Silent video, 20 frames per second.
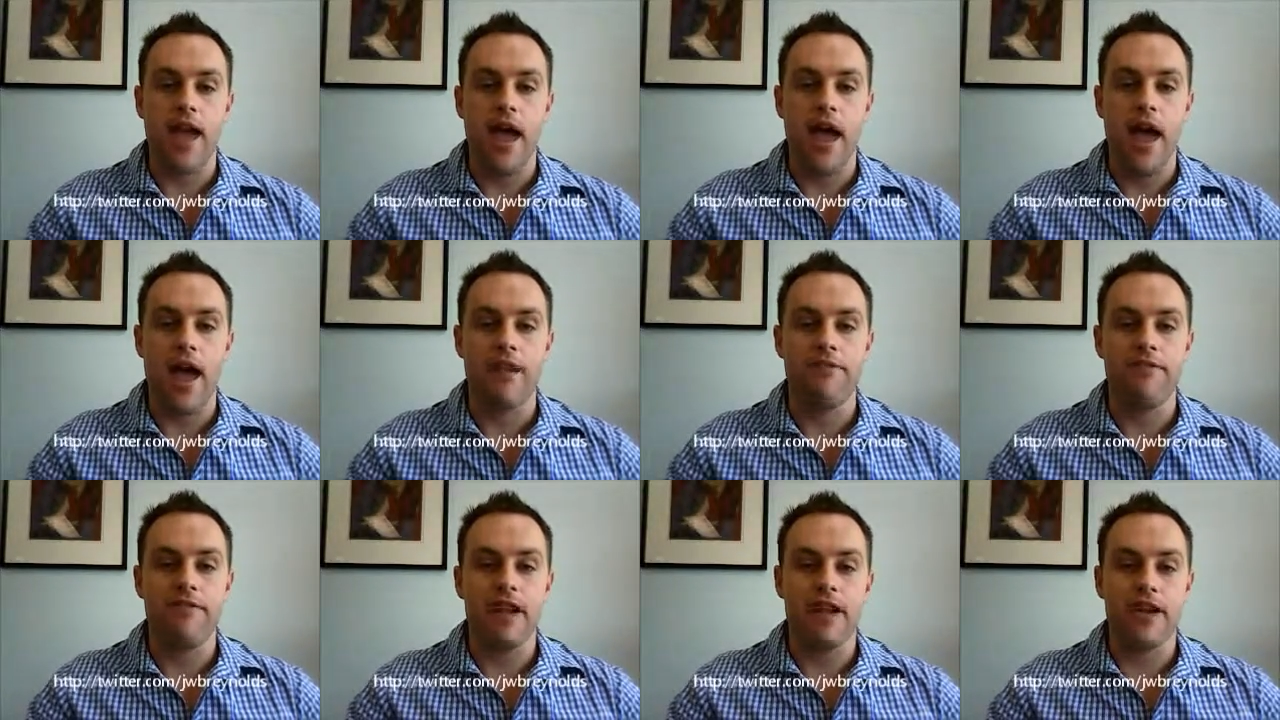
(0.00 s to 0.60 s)

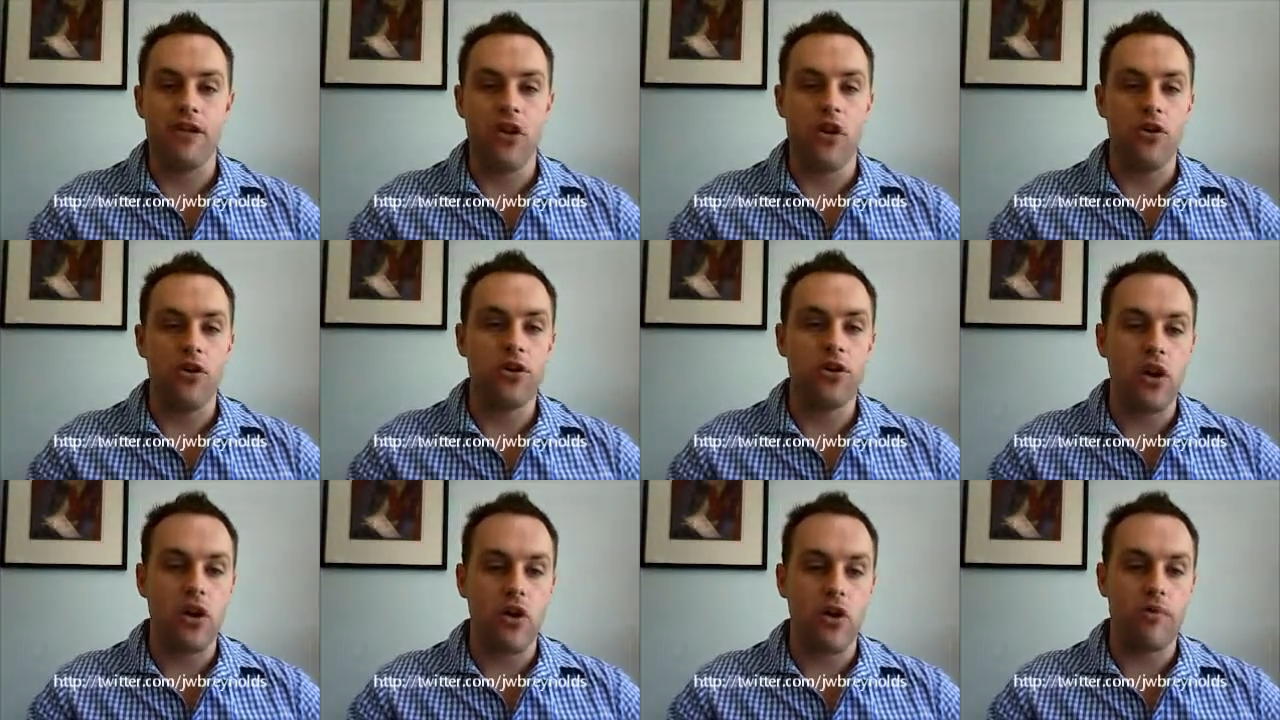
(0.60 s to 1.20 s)
have an
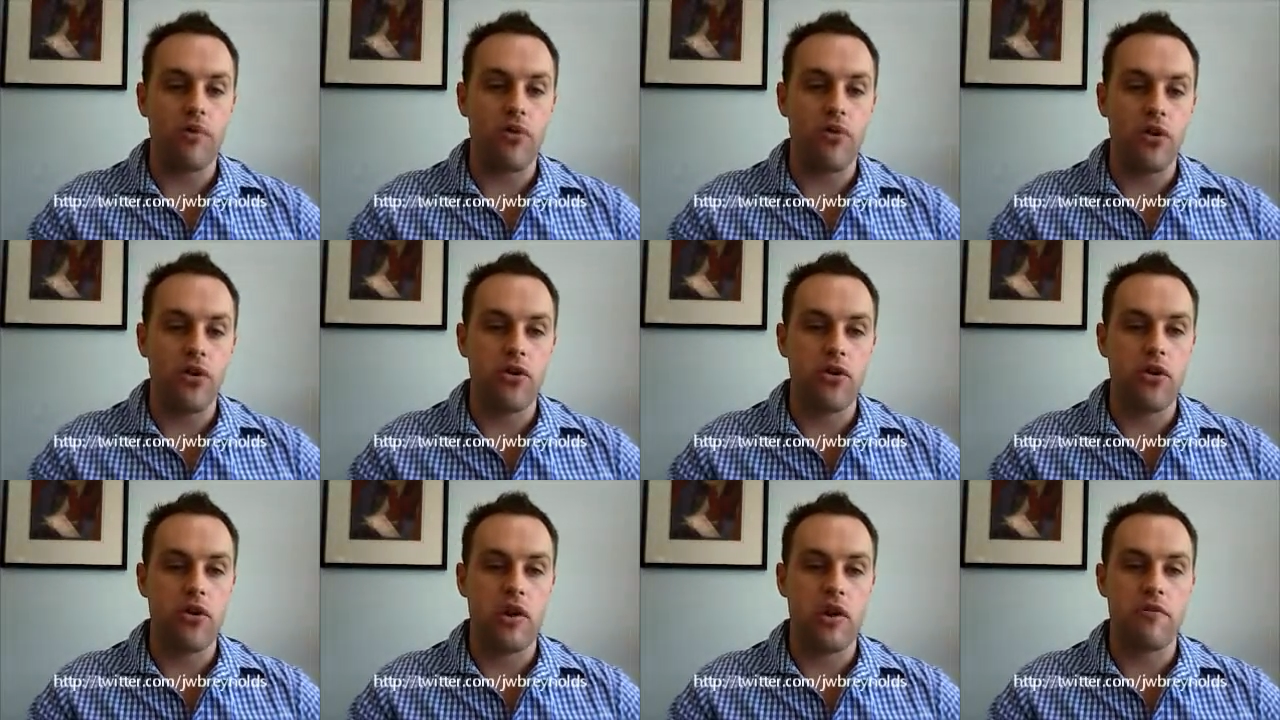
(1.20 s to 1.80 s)
ongoing
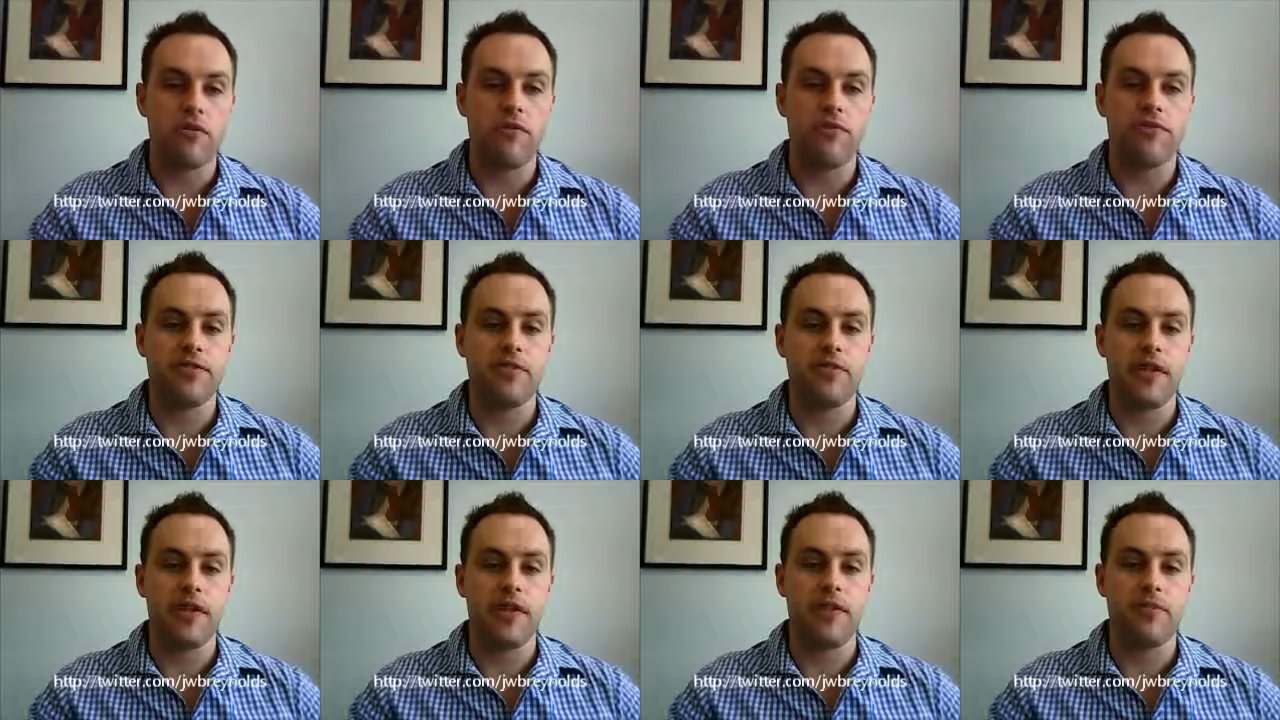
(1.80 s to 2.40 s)
program of
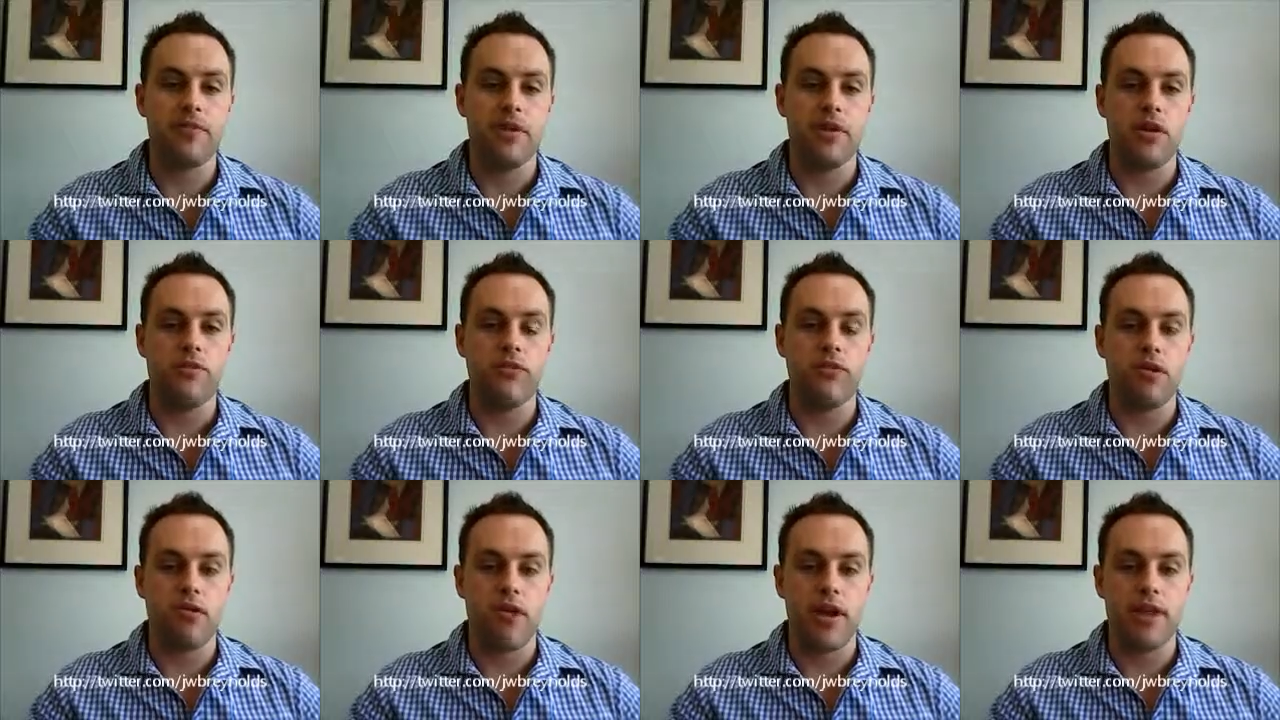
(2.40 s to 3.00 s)
development
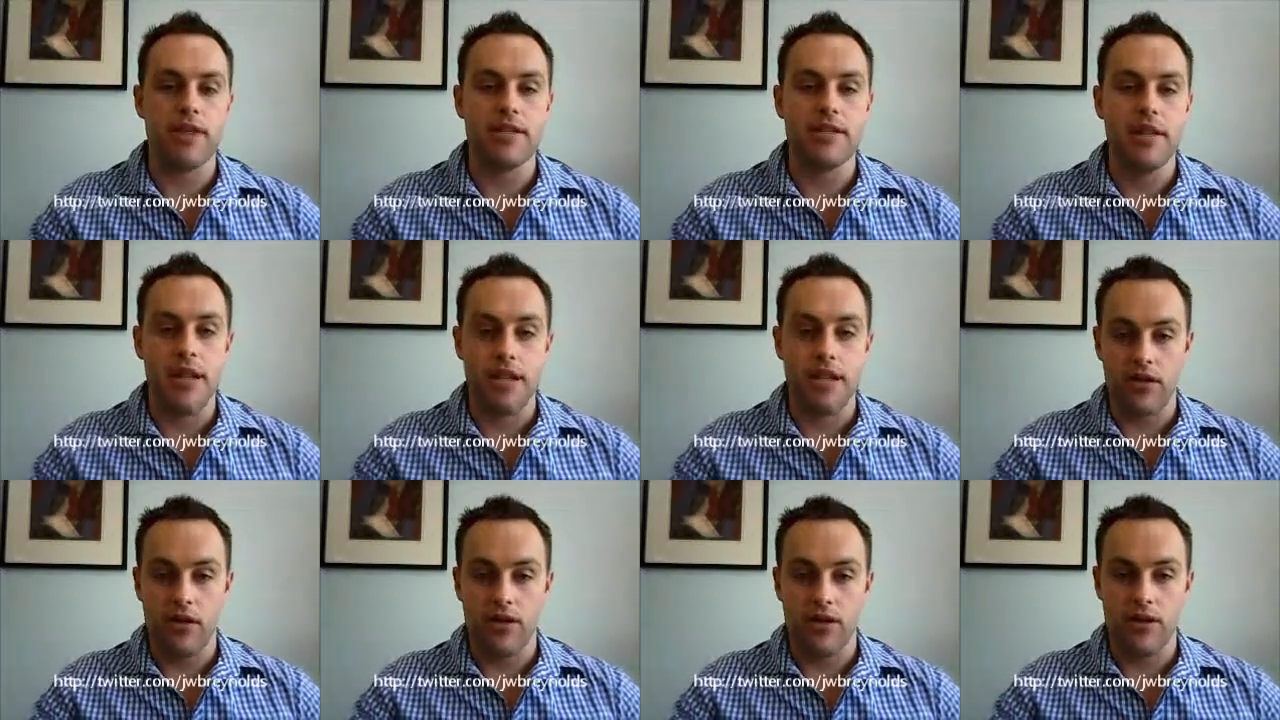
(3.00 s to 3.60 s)
of green
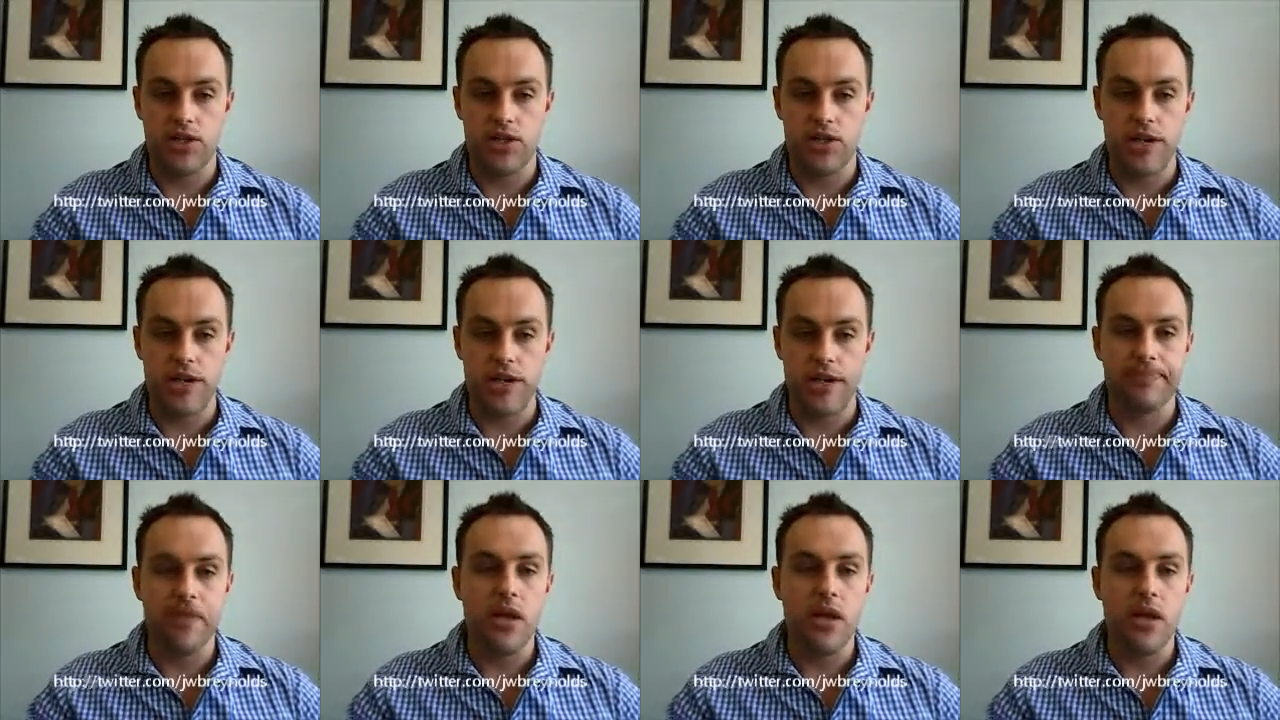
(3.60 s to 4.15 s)
technology?